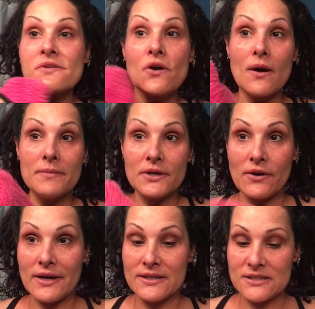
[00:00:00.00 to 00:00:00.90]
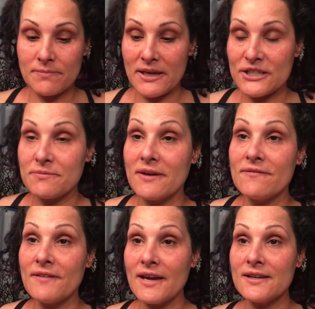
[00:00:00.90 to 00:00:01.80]
So I'm going to go ahead and splash my
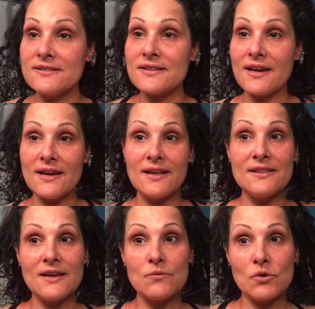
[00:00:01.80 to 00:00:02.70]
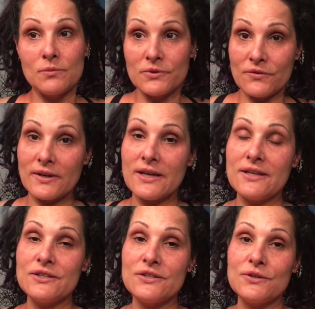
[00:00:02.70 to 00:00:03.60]
face, and then we'll move
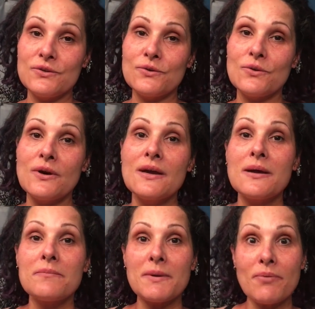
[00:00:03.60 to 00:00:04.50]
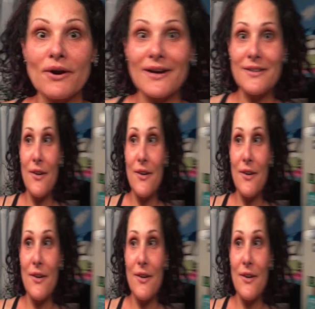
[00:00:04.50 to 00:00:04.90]
into my product